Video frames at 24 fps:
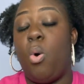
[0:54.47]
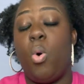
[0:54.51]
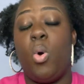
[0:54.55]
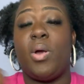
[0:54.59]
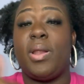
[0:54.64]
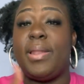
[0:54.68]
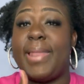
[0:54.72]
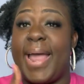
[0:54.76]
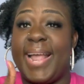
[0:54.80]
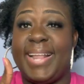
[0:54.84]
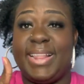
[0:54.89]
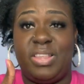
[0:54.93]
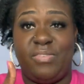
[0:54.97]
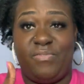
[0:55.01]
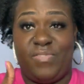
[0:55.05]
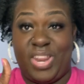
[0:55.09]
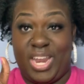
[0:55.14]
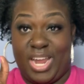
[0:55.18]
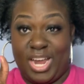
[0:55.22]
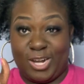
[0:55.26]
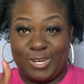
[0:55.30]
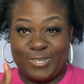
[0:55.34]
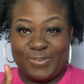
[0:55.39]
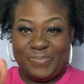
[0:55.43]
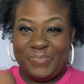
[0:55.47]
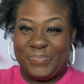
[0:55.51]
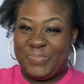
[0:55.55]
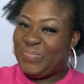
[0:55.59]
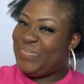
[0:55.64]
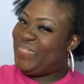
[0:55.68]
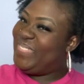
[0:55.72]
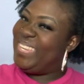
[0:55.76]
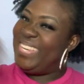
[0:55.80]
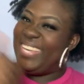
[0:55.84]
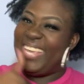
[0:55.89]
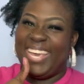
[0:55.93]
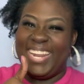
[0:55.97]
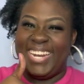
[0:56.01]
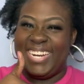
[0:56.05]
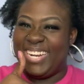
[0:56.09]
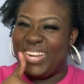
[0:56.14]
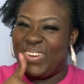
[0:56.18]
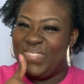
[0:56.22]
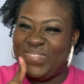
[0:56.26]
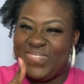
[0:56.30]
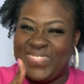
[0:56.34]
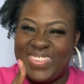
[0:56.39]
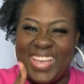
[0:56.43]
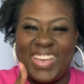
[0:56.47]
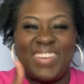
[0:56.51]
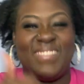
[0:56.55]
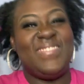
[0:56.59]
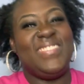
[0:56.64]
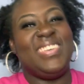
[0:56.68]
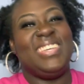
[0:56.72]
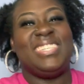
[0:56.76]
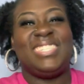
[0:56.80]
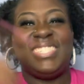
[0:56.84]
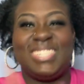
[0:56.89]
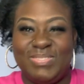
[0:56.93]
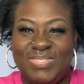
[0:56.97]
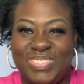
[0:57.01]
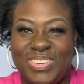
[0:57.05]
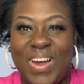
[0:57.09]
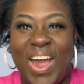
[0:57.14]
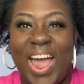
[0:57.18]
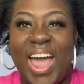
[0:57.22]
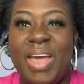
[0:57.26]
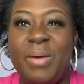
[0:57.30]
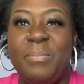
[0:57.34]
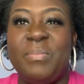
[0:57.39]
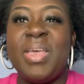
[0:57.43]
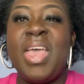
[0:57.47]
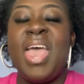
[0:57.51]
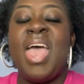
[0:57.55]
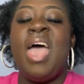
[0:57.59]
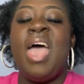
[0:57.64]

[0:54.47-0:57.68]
or like the video. Hit a thumbs up, subscribe.